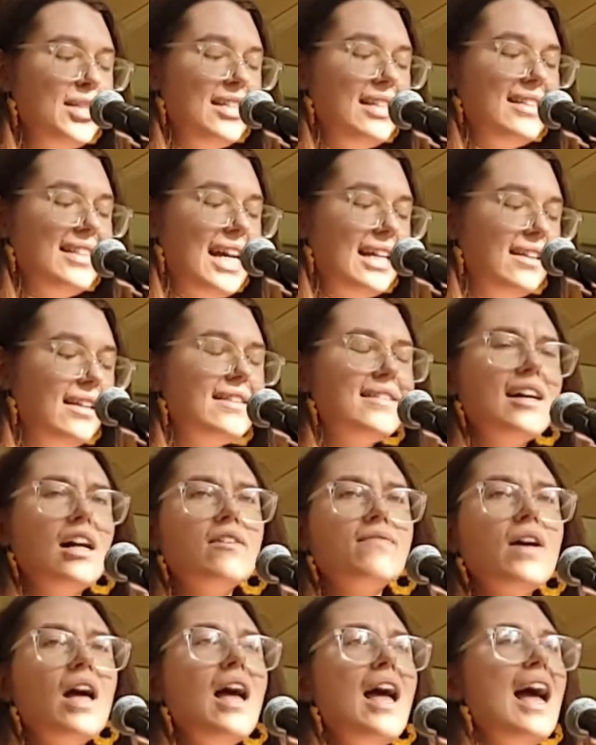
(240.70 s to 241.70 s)
to sell
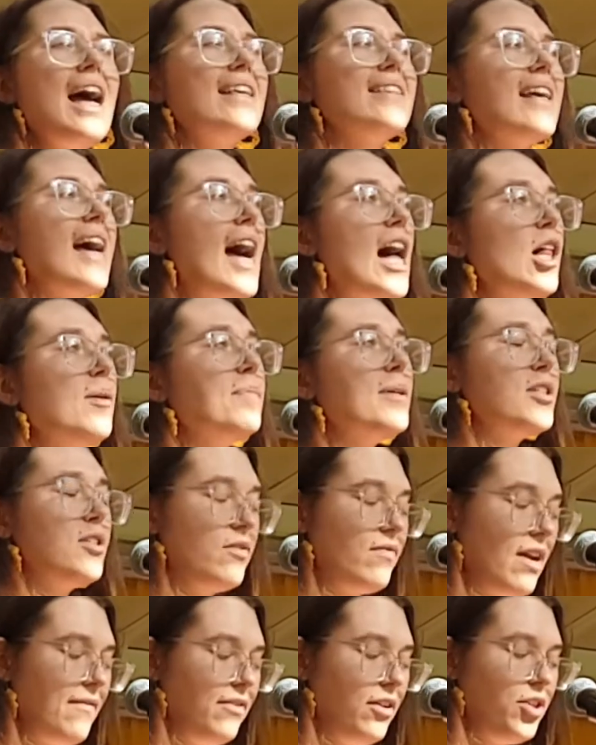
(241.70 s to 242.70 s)
itself as a helper to
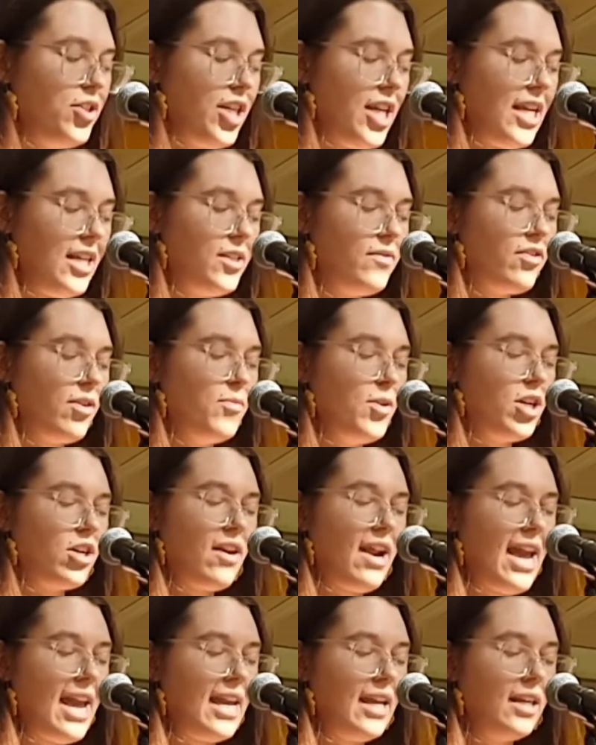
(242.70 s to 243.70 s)
refugees from
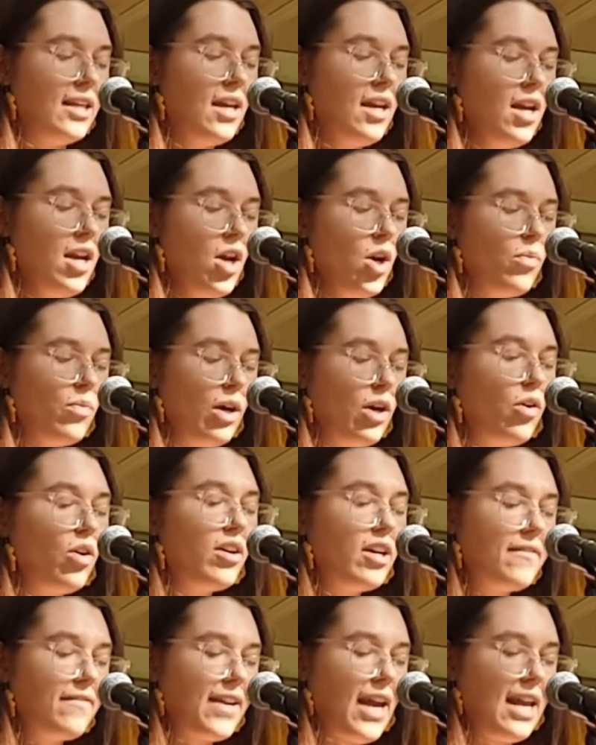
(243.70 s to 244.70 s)
Ukraine
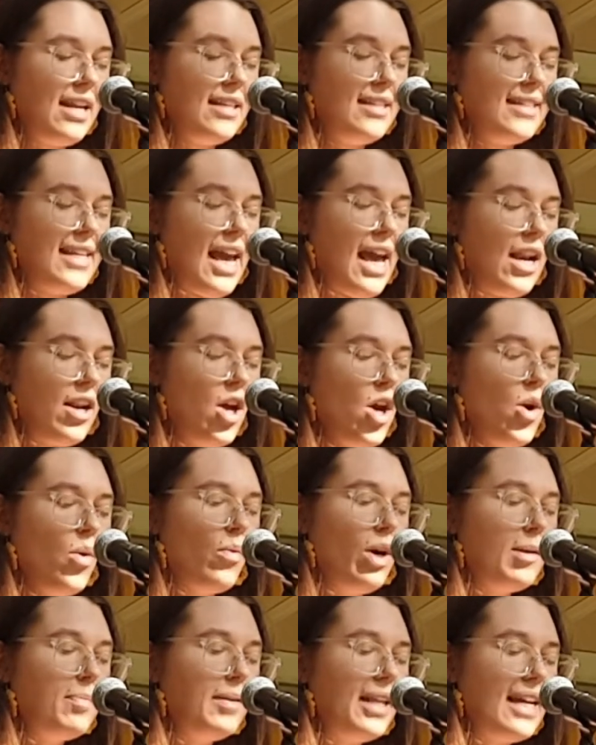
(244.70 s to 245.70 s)
or Afghanistan
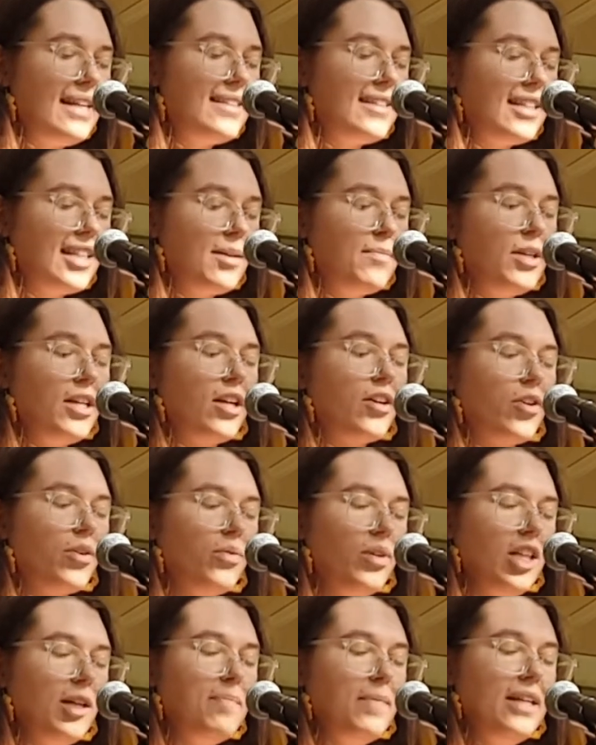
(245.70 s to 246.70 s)
while placing them in a
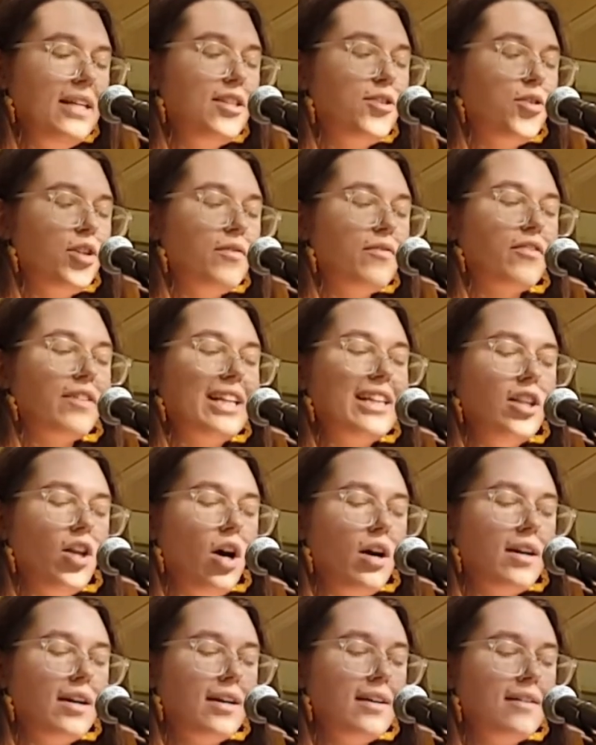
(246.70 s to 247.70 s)
cruel administrative
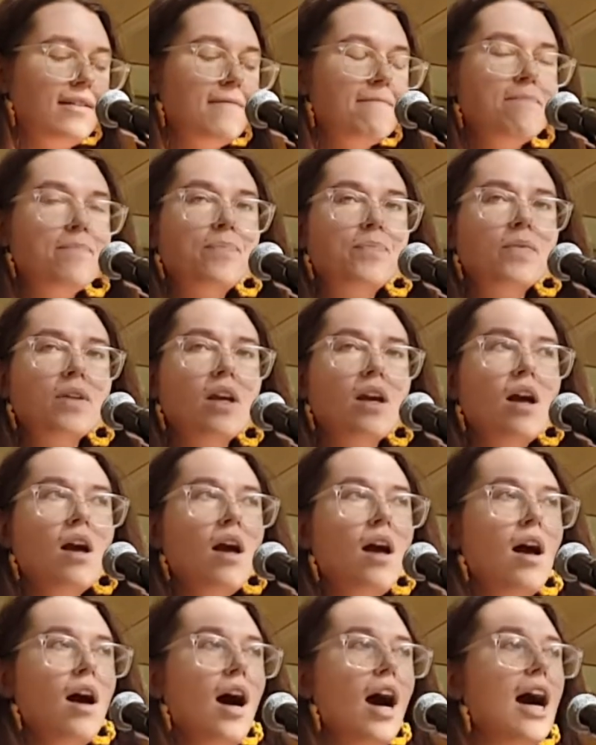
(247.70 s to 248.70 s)
gridlock.
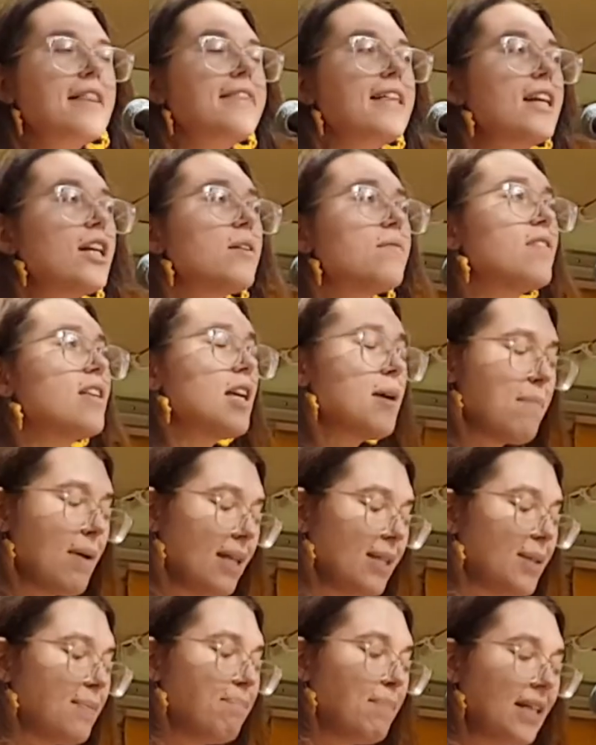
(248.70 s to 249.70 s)
I think of the
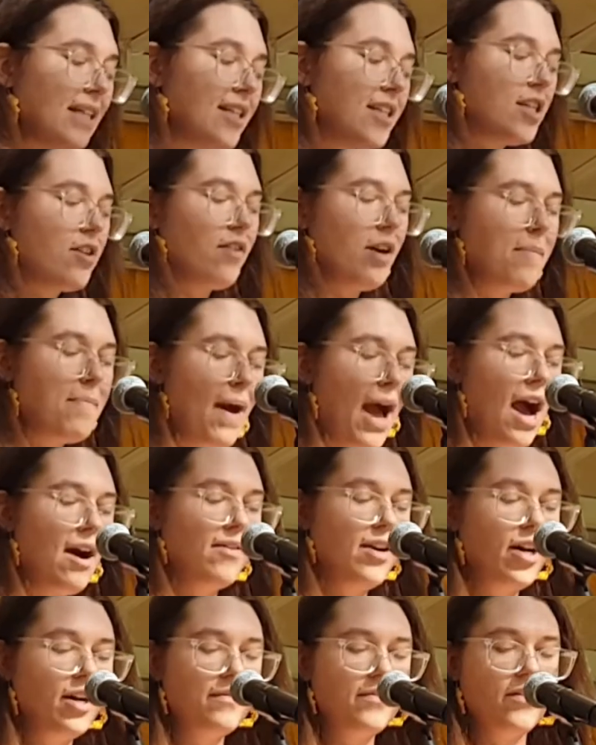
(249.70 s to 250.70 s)
immense military
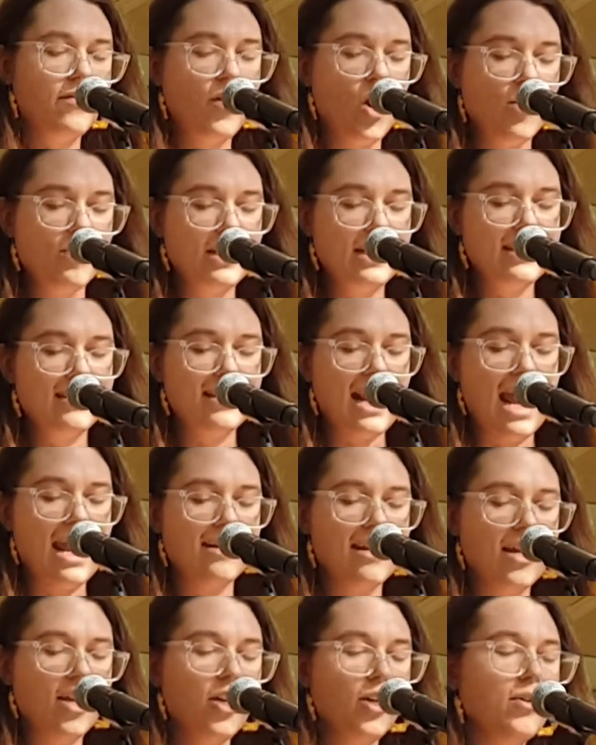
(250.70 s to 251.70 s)
power of the Roman
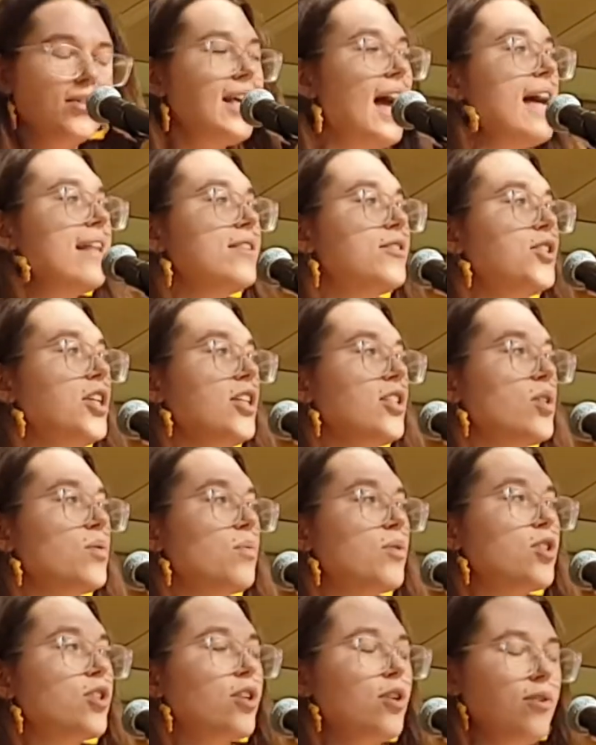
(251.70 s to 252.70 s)
state at whose hands Jesus
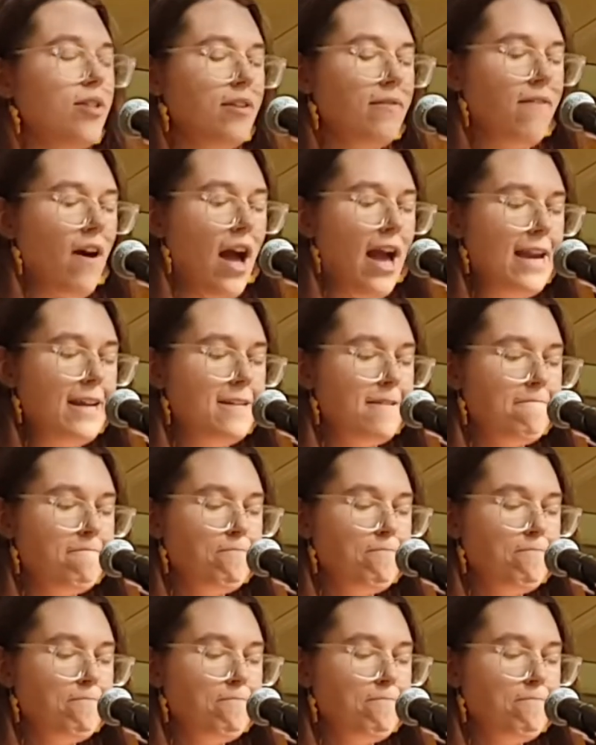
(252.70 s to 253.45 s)
was crucified.